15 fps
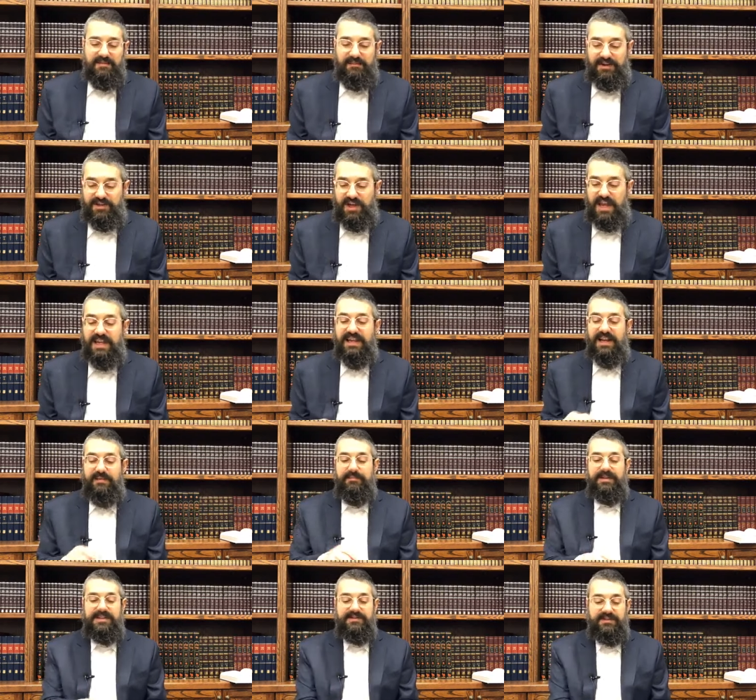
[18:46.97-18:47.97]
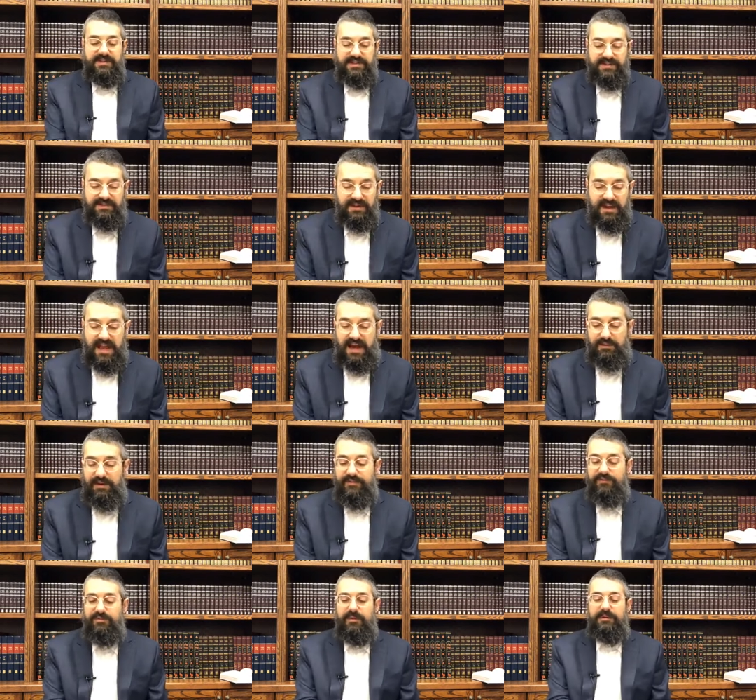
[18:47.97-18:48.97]
Masha'enkin on mitzvahs.
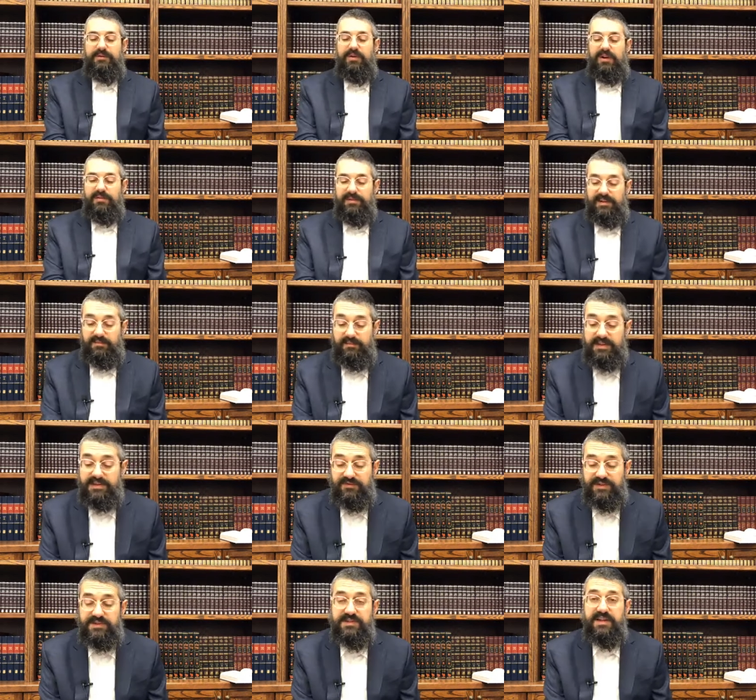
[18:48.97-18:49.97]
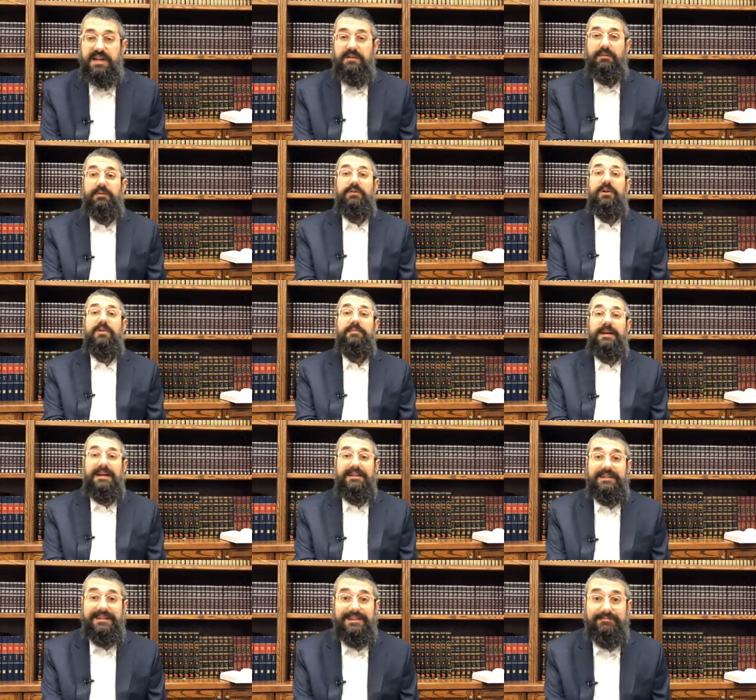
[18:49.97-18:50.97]
However, when we talk about the mitzvahs, we talk
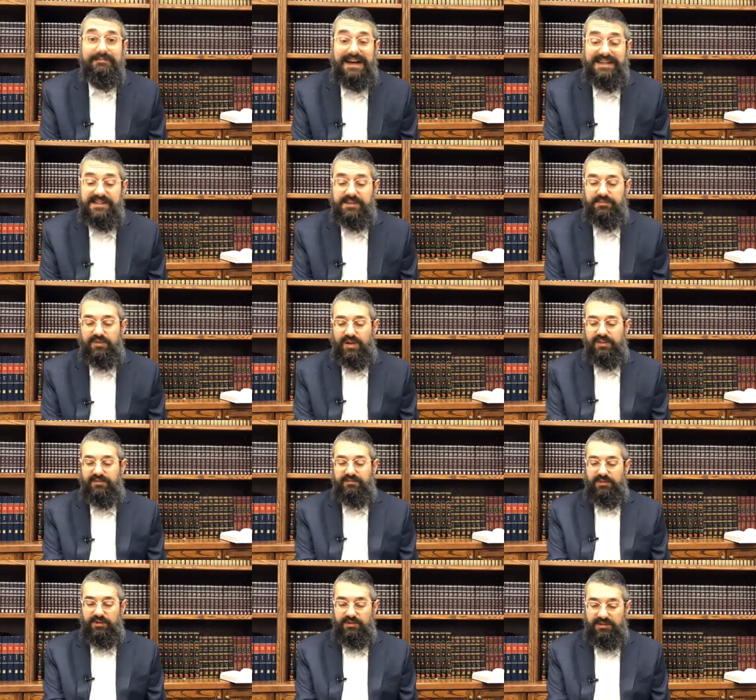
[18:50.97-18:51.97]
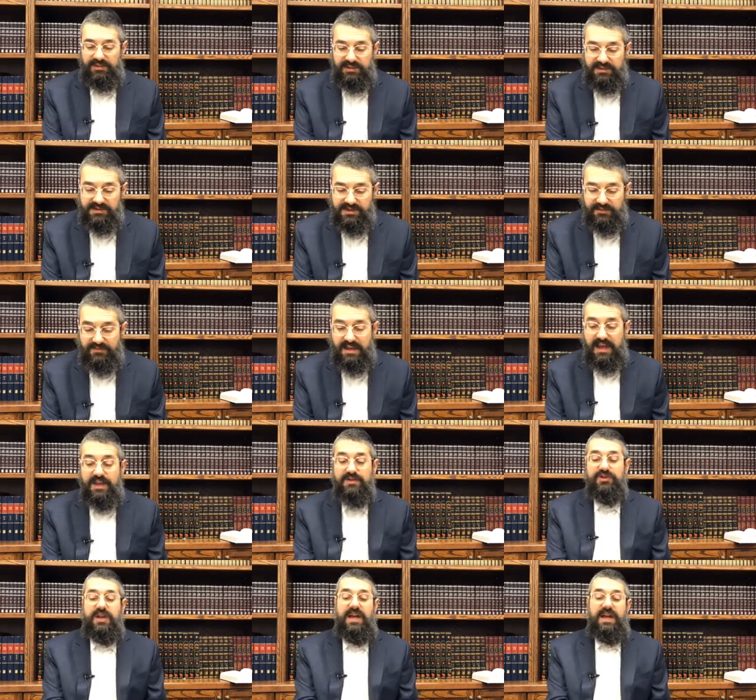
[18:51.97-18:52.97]
about the maisim tovim, the good deeds.
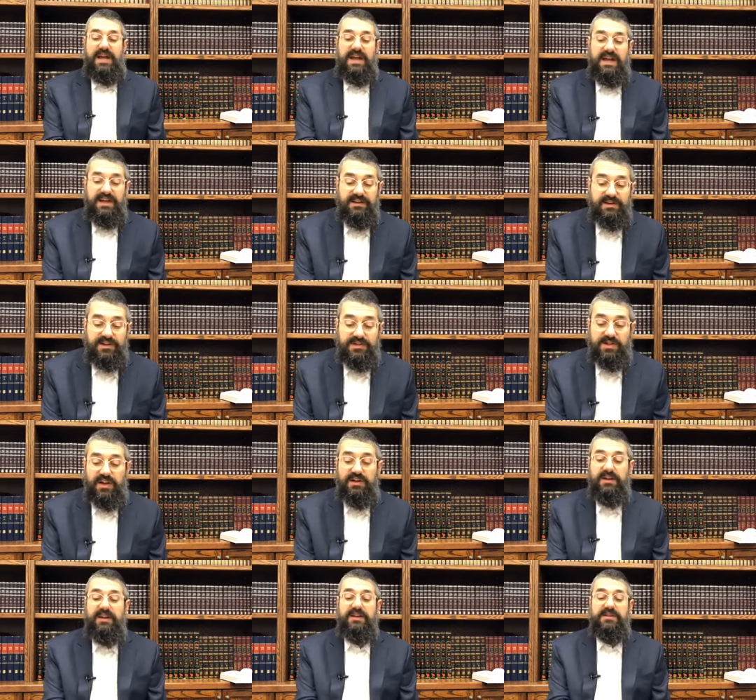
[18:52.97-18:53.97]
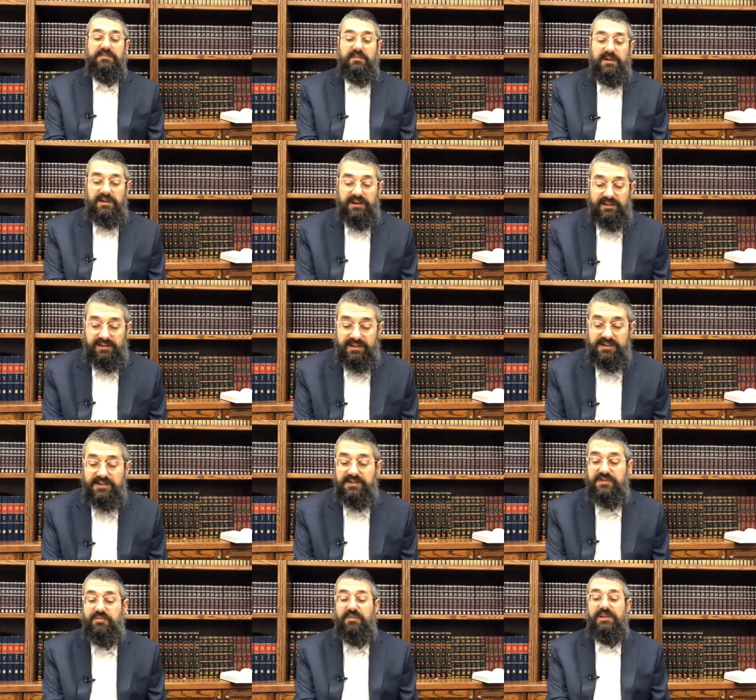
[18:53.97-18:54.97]
Shehein ritzeini yizbarech, this
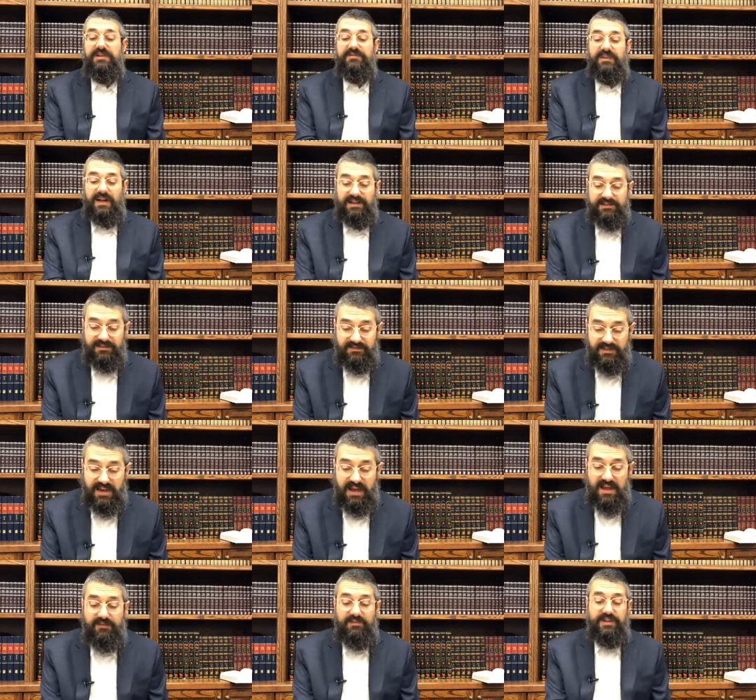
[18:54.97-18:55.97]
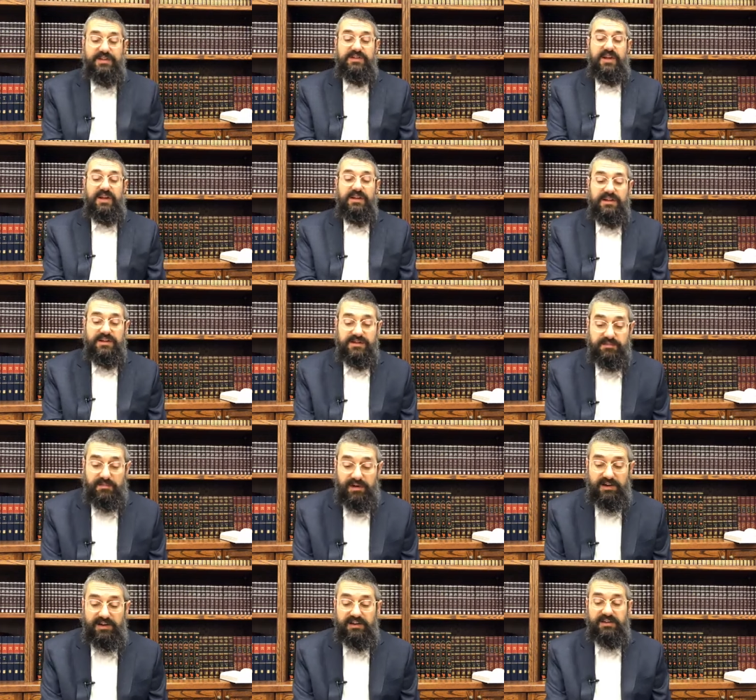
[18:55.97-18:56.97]
is the will of God. The ritzeini
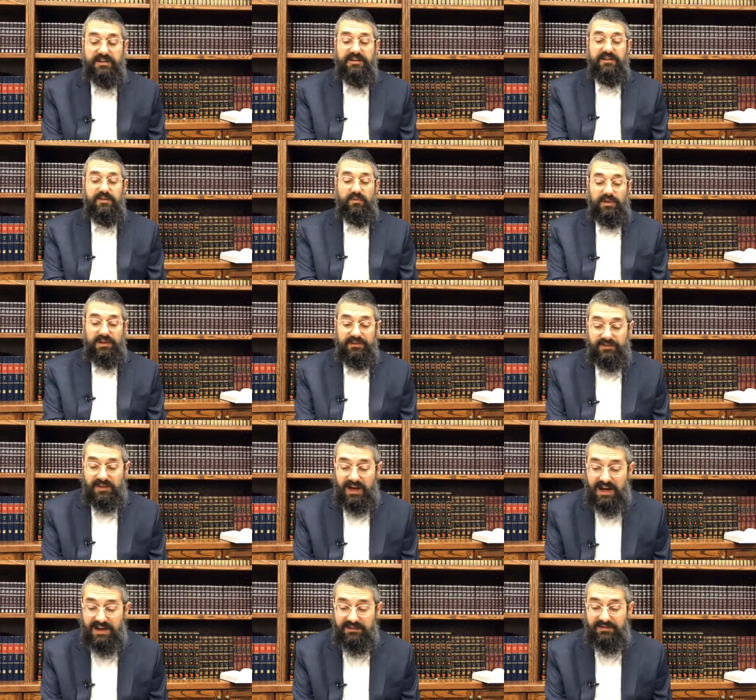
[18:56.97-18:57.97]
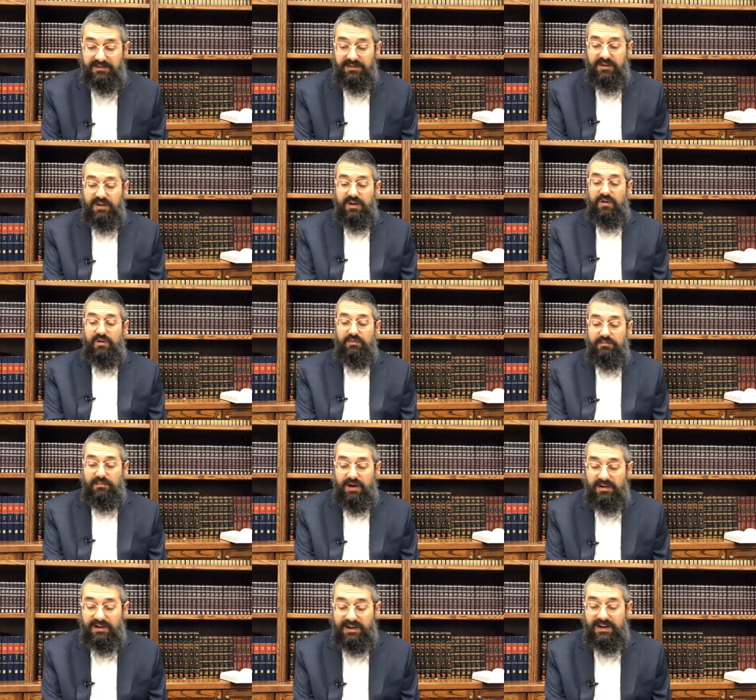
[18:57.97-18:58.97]
yizbarech, the will of God.
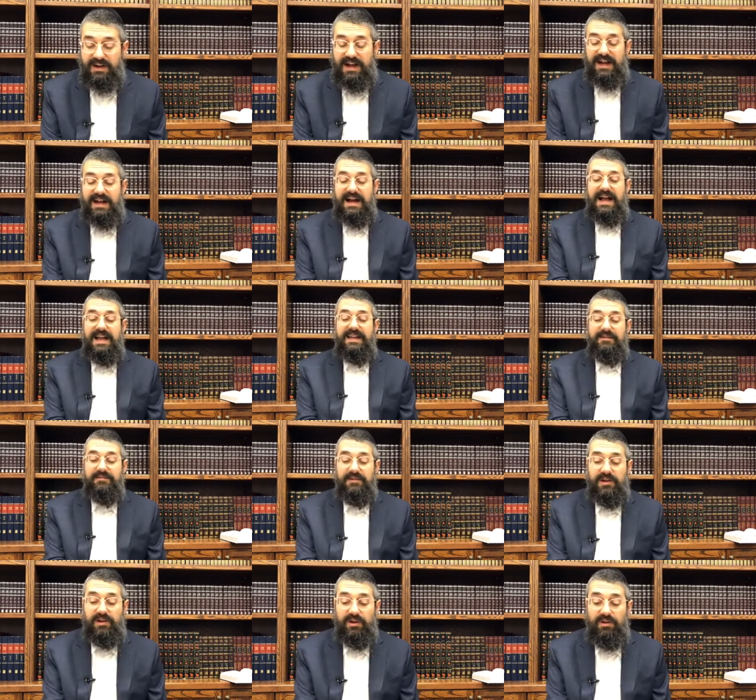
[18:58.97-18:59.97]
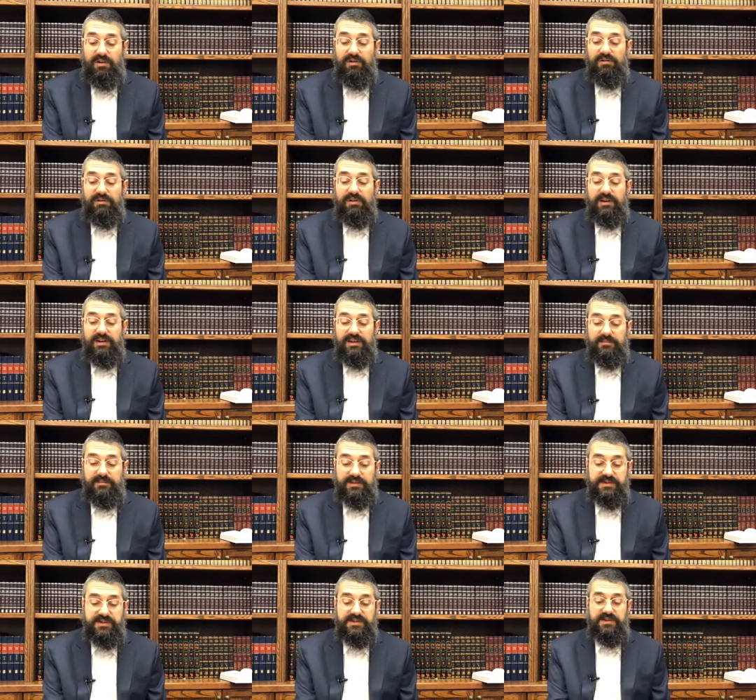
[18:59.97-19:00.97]
Humoker hachayim lechol
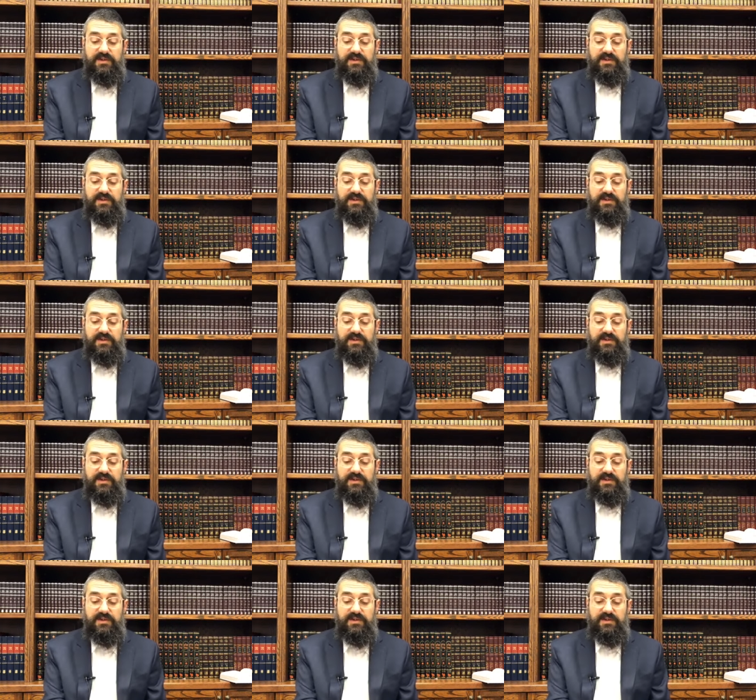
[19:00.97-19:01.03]
oilimus.